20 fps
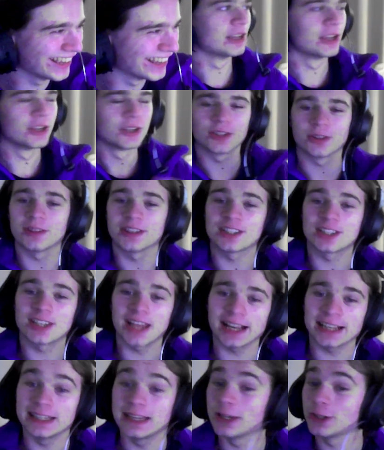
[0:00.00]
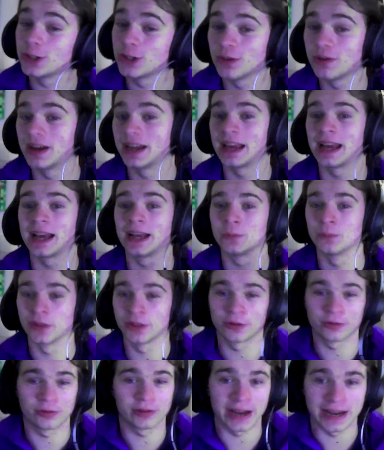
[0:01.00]
So the second issue I had
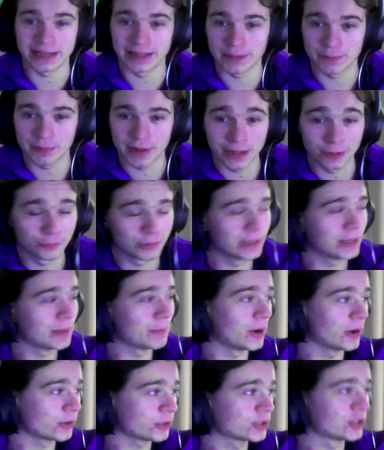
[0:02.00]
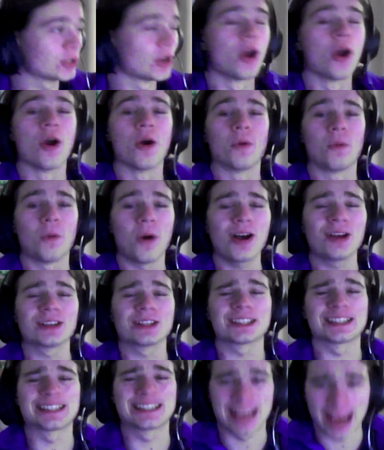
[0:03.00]
with creating the ballerina box
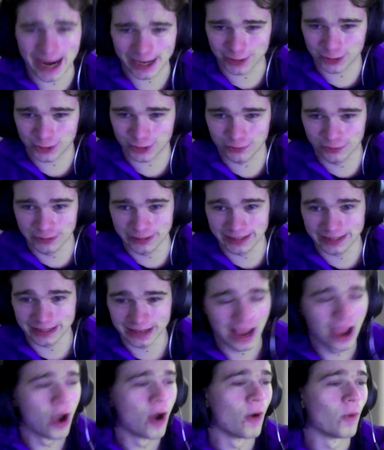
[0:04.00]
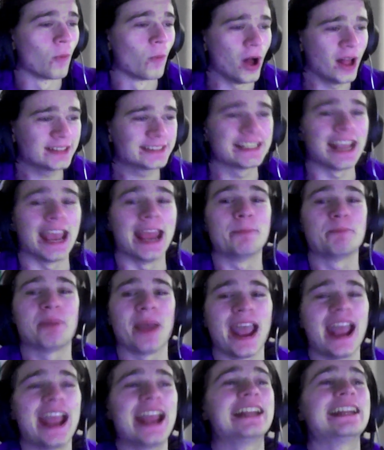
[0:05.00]
was texturing. What a
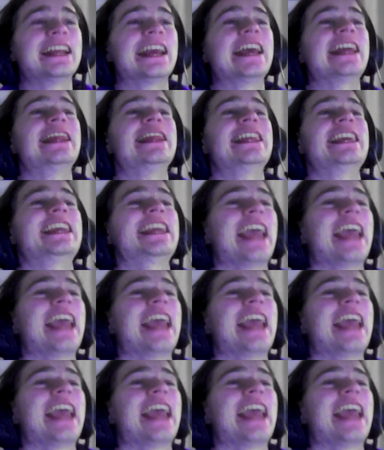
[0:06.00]
pain in the